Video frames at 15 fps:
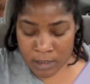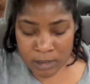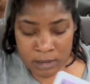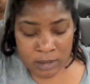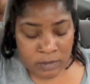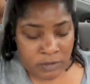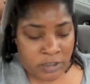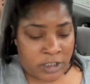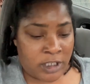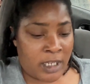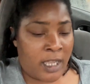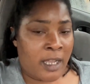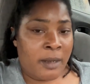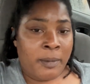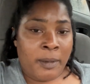So she
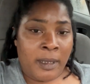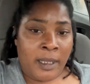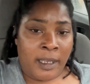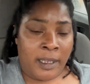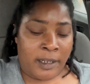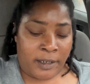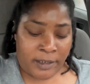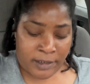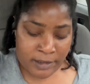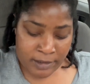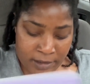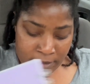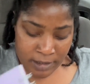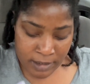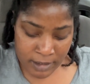got a
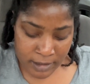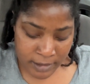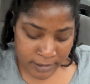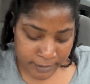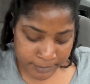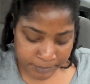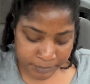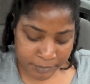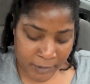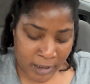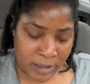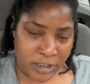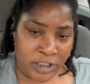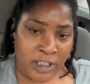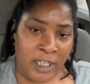planner,
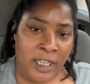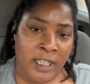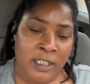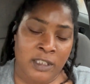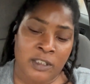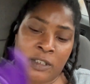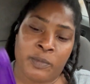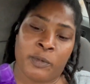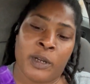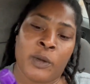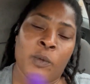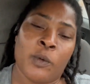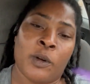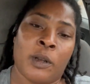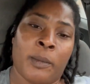and she has a spray
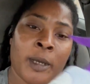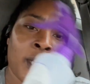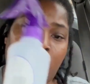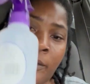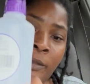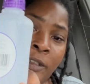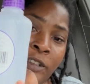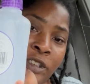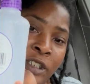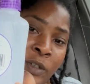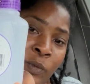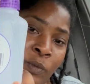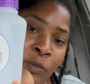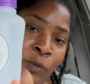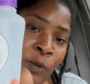water bottle that she
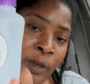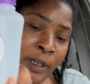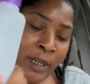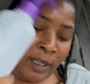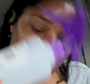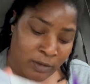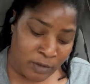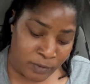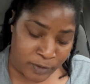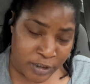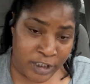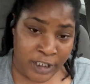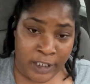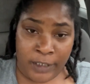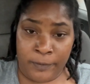wanted. I don't know what she
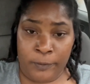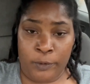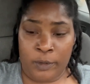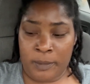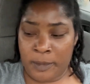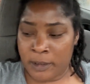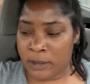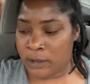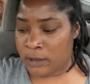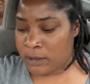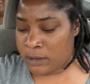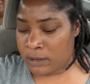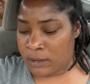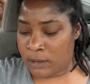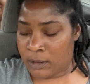needed for, but
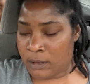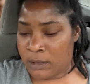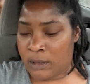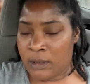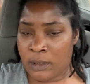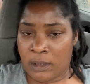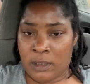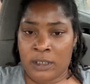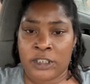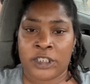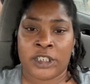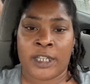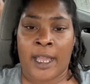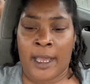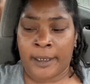she
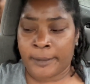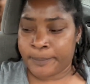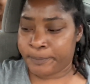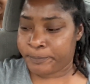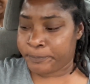got it.